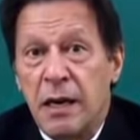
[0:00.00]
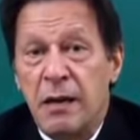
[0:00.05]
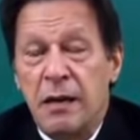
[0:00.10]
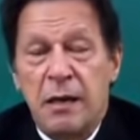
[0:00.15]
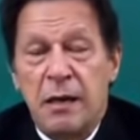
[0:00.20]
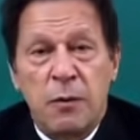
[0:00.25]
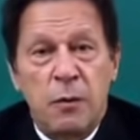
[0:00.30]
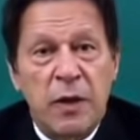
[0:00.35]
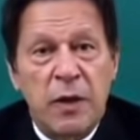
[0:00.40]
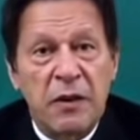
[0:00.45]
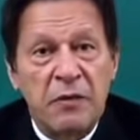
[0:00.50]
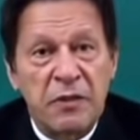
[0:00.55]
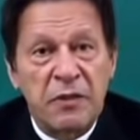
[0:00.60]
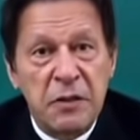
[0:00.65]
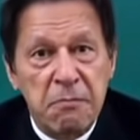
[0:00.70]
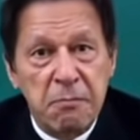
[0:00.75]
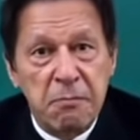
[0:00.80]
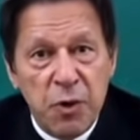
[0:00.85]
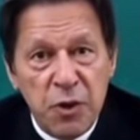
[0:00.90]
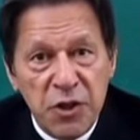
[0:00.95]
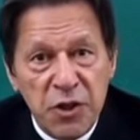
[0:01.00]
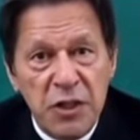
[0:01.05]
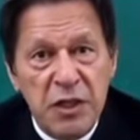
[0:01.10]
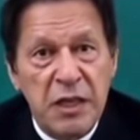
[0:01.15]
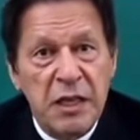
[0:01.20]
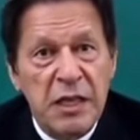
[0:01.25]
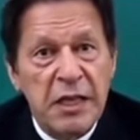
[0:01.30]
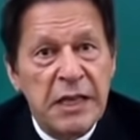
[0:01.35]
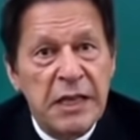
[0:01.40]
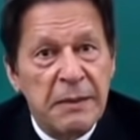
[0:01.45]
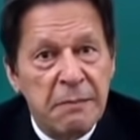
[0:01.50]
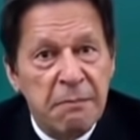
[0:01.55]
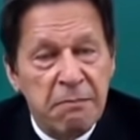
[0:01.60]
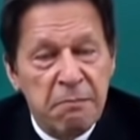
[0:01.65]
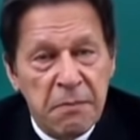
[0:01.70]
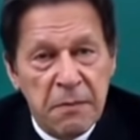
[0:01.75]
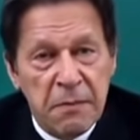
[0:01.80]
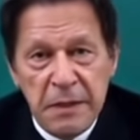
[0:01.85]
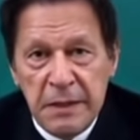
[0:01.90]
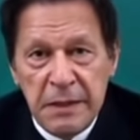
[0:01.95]
one of the most
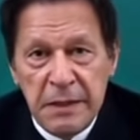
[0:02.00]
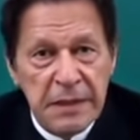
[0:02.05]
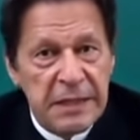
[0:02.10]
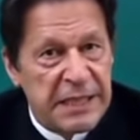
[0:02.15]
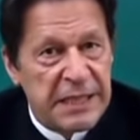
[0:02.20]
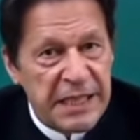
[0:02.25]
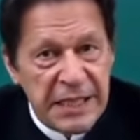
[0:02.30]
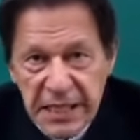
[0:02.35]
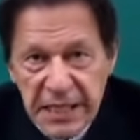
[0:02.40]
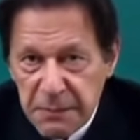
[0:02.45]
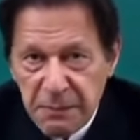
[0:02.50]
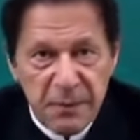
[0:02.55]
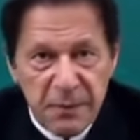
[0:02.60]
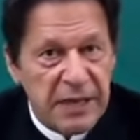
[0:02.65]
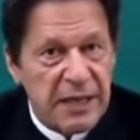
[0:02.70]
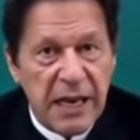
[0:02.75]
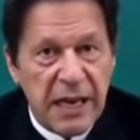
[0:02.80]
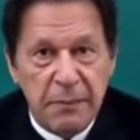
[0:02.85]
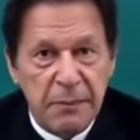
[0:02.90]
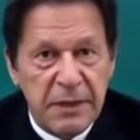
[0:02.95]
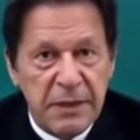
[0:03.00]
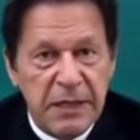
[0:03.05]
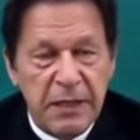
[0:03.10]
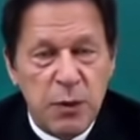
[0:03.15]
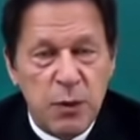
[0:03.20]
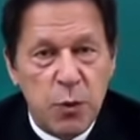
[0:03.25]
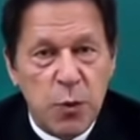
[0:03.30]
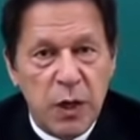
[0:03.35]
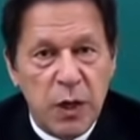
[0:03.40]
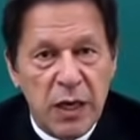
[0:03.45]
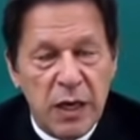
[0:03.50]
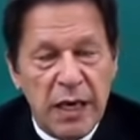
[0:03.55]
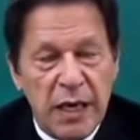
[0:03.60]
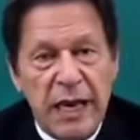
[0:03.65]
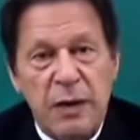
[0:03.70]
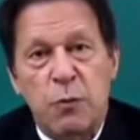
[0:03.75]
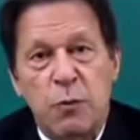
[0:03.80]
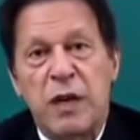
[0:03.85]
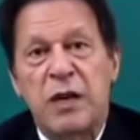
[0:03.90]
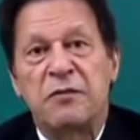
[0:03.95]
disciplined army in the world
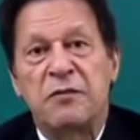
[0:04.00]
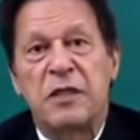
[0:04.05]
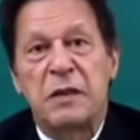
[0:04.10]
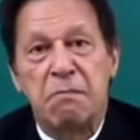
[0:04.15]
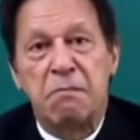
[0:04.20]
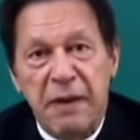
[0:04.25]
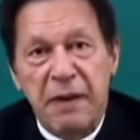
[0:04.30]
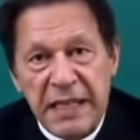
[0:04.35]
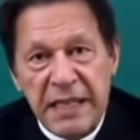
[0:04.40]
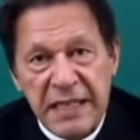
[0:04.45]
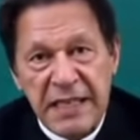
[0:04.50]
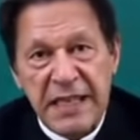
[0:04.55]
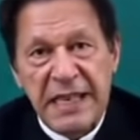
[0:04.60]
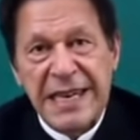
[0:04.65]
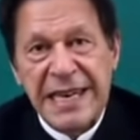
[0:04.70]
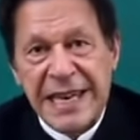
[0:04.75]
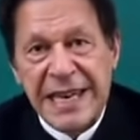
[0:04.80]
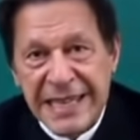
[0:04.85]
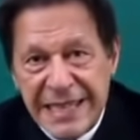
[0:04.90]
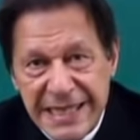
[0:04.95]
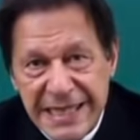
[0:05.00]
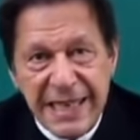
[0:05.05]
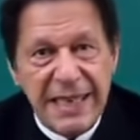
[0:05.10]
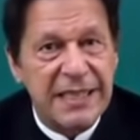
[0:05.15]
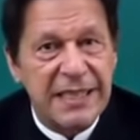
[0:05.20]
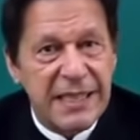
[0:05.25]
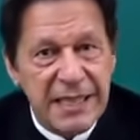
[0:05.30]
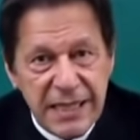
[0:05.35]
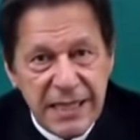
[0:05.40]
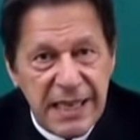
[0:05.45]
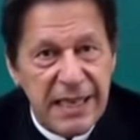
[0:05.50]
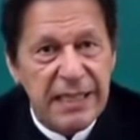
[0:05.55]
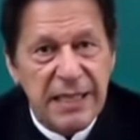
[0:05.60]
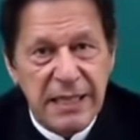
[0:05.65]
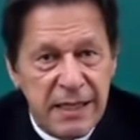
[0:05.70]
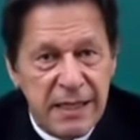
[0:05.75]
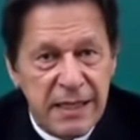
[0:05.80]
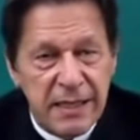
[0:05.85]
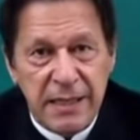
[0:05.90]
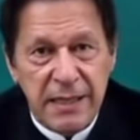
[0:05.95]
and one of the best intelligence
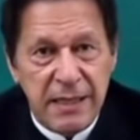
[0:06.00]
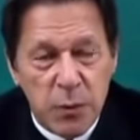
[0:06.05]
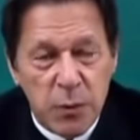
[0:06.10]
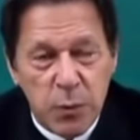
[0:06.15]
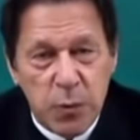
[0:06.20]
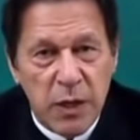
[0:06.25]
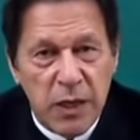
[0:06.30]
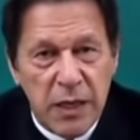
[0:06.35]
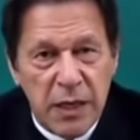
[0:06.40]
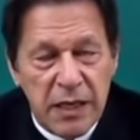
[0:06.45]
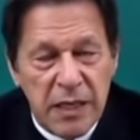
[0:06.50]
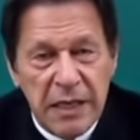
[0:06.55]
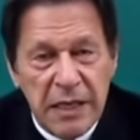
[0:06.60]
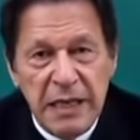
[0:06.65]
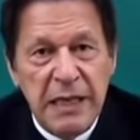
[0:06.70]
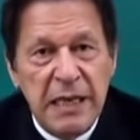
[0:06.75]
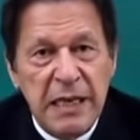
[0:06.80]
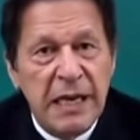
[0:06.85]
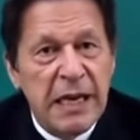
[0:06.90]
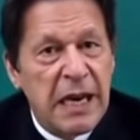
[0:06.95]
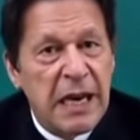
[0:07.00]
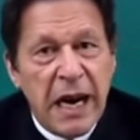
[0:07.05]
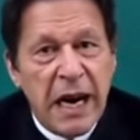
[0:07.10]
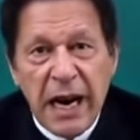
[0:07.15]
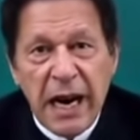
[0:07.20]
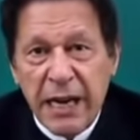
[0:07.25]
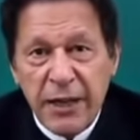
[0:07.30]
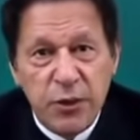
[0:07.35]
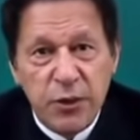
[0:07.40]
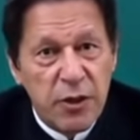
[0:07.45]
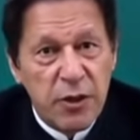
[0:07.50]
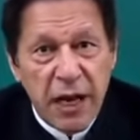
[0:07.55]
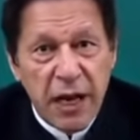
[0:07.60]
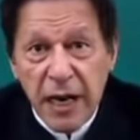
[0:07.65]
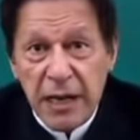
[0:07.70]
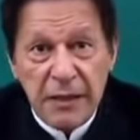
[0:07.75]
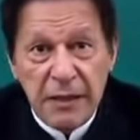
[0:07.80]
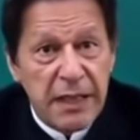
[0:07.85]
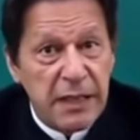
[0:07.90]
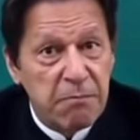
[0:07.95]
agencies in the world, I
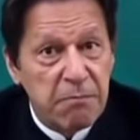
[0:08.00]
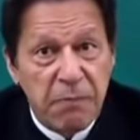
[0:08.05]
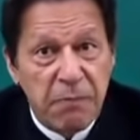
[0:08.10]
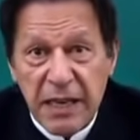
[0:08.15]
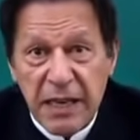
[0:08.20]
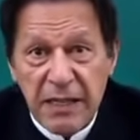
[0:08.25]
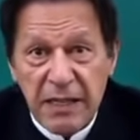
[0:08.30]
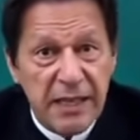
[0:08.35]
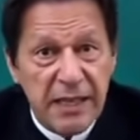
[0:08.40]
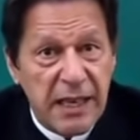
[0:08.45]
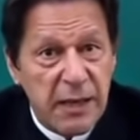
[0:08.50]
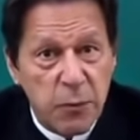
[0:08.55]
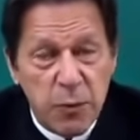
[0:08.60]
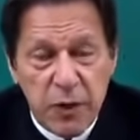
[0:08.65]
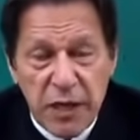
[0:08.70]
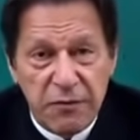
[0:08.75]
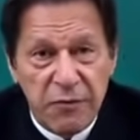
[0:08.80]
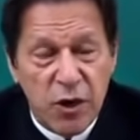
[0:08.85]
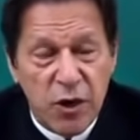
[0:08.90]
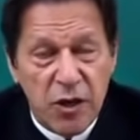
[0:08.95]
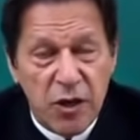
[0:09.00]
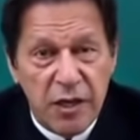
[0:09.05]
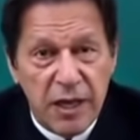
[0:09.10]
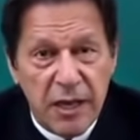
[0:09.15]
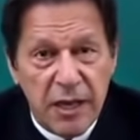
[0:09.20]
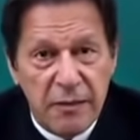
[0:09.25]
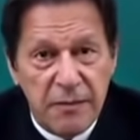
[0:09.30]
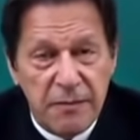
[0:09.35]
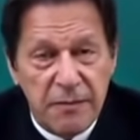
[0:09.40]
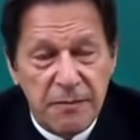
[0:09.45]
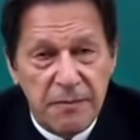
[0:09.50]
think Pakistan would have gone down.